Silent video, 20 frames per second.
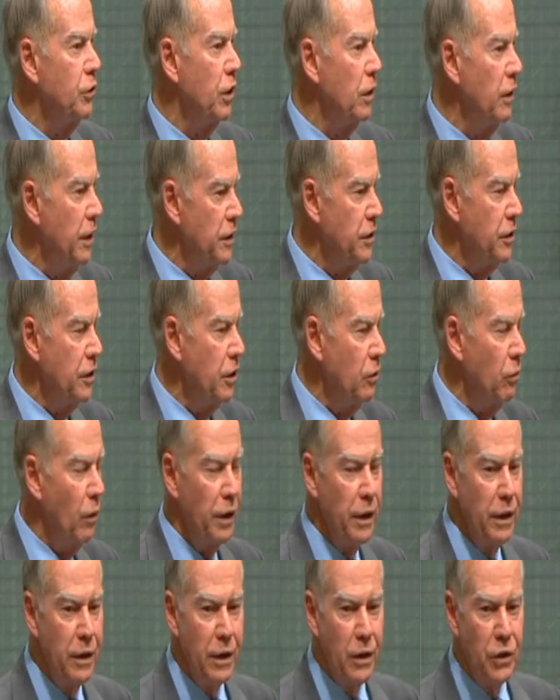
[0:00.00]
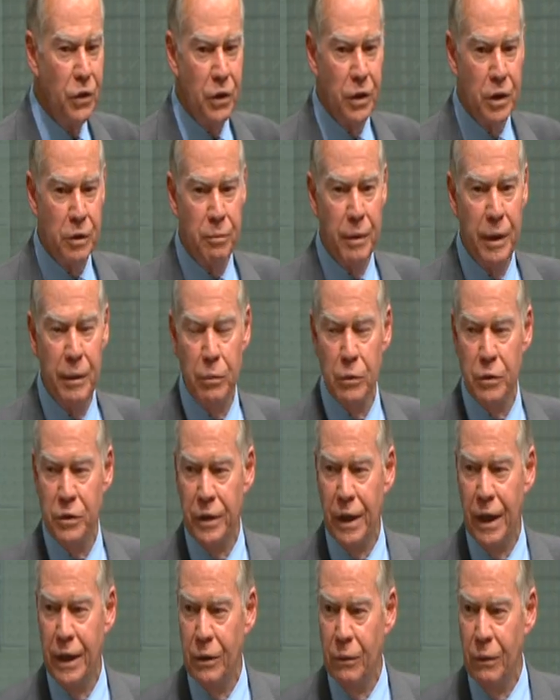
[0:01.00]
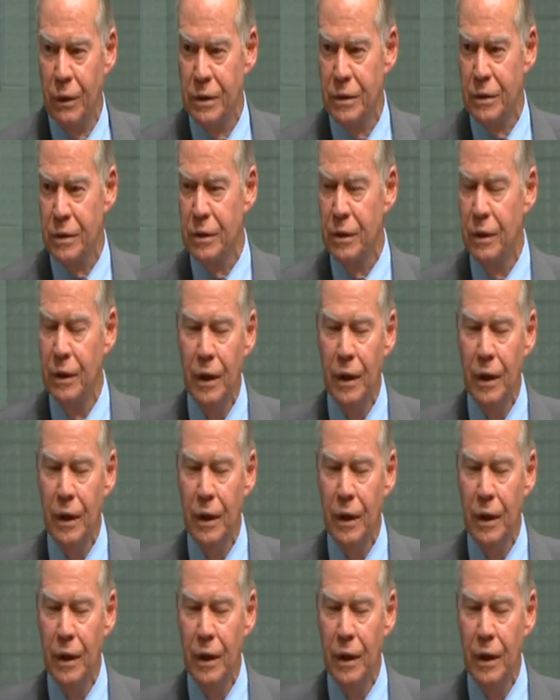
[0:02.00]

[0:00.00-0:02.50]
to listen to what Indigenous people say to us.